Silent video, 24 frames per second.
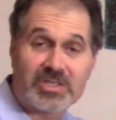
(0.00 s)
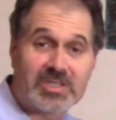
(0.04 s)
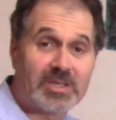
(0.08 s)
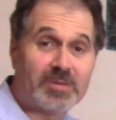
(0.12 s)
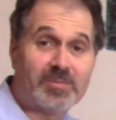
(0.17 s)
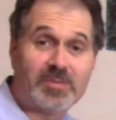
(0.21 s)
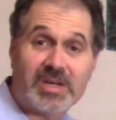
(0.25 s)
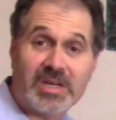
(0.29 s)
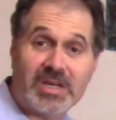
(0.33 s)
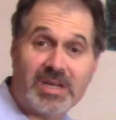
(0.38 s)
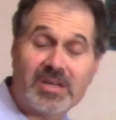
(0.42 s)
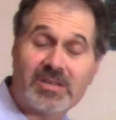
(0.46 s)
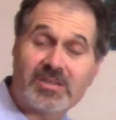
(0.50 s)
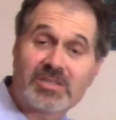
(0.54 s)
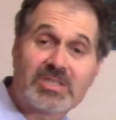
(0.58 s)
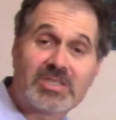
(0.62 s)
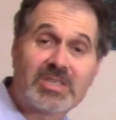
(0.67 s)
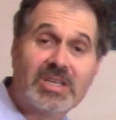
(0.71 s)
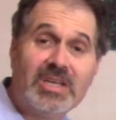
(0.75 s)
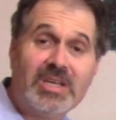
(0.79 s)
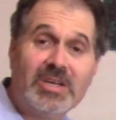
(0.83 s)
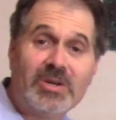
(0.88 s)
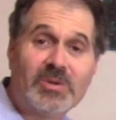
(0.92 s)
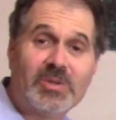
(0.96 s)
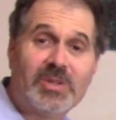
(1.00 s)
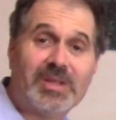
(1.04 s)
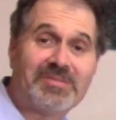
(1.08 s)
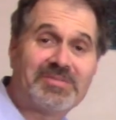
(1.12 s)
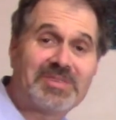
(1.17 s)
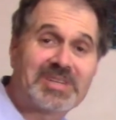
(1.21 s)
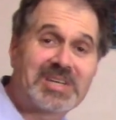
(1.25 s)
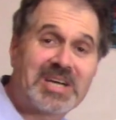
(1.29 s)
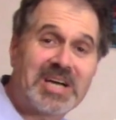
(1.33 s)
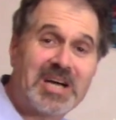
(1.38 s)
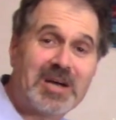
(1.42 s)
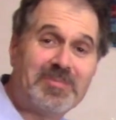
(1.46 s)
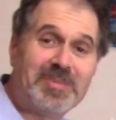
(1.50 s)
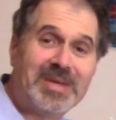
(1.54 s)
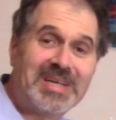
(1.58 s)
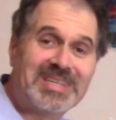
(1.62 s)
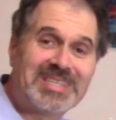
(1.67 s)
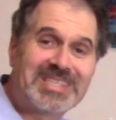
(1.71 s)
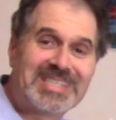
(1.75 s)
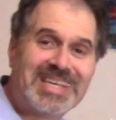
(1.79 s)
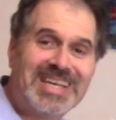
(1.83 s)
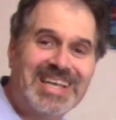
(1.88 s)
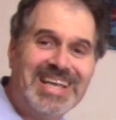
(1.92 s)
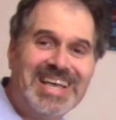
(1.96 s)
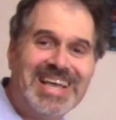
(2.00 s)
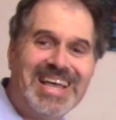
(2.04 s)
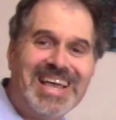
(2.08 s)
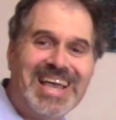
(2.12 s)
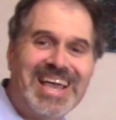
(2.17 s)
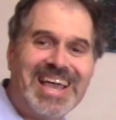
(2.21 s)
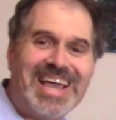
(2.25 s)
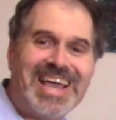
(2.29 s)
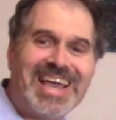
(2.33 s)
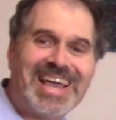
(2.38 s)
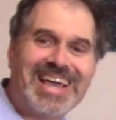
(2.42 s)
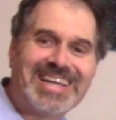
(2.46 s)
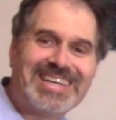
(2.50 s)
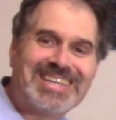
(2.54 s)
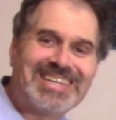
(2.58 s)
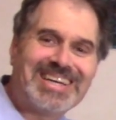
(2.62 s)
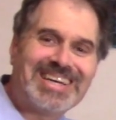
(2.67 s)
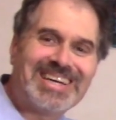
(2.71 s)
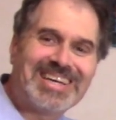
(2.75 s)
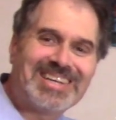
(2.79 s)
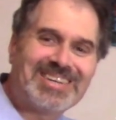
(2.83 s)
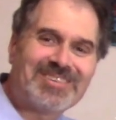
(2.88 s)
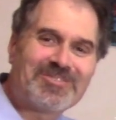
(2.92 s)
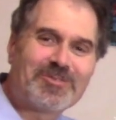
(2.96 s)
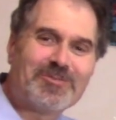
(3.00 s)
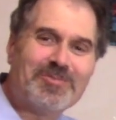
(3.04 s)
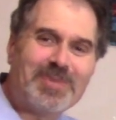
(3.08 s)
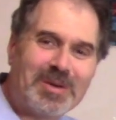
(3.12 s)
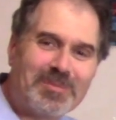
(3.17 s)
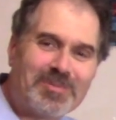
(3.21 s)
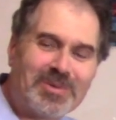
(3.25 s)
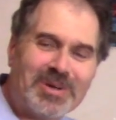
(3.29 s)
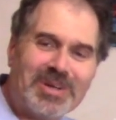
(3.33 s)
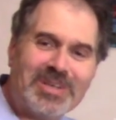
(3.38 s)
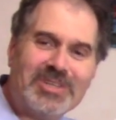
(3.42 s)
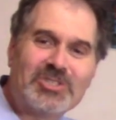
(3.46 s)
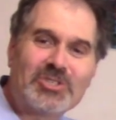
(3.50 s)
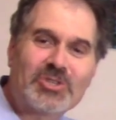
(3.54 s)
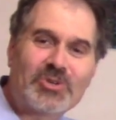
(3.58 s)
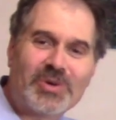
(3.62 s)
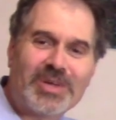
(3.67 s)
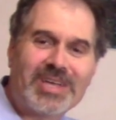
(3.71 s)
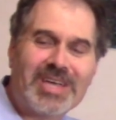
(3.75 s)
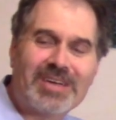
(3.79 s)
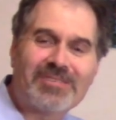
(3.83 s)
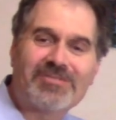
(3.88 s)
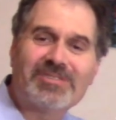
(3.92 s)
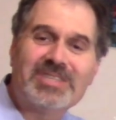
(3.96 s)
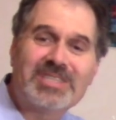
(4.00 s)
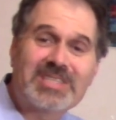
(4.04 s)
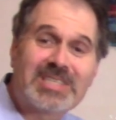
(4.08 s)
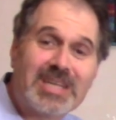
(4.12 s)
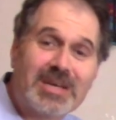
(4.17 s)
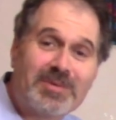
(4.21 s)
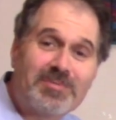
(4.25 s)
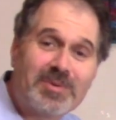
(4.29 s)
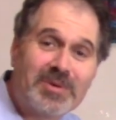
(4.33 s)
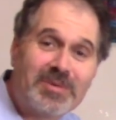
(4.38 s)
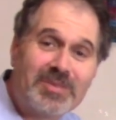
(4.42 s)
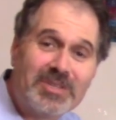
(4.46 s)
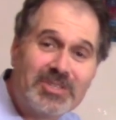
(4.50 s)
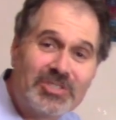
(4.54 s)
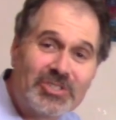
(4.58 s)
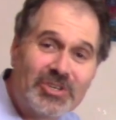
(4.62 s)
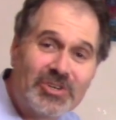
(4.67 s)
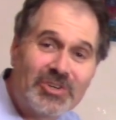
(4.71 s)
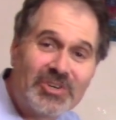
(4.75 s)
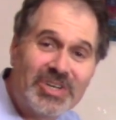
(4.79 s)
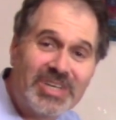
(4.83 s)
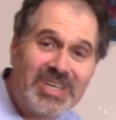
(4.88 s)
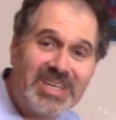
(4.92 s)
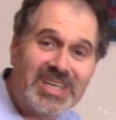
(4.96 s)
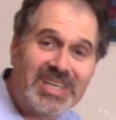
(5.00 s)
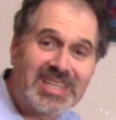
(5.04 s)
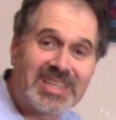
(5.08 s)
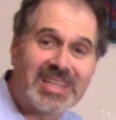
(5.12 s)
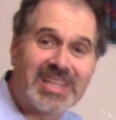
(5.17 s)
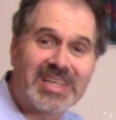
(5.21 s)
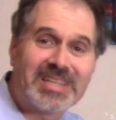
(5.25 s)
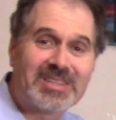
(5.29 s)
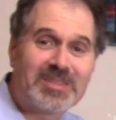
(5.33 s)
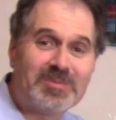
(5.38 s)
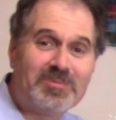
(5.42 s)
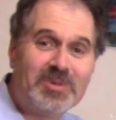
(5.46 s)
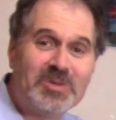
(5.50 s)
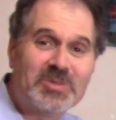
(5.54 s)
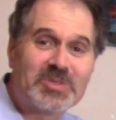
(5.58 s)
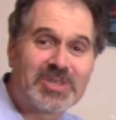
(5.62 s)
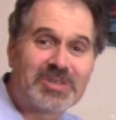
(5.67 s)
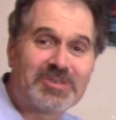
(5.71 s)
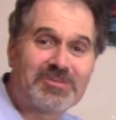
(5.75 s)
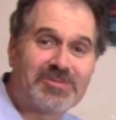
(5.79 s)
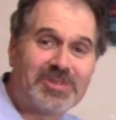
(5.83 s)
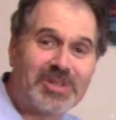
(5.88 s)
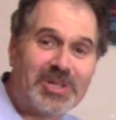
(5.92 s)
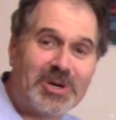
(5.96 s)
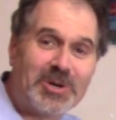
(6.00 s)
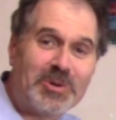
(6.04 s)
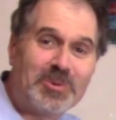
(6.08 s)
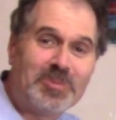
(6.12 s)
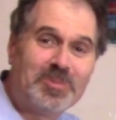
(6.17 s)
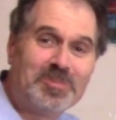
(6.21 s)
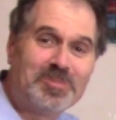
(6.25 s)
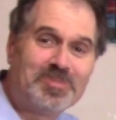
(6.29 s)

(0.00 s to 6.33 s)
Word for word: someone else who left a comment. And uh, remember, enjoy every step of the journey and let the music flow.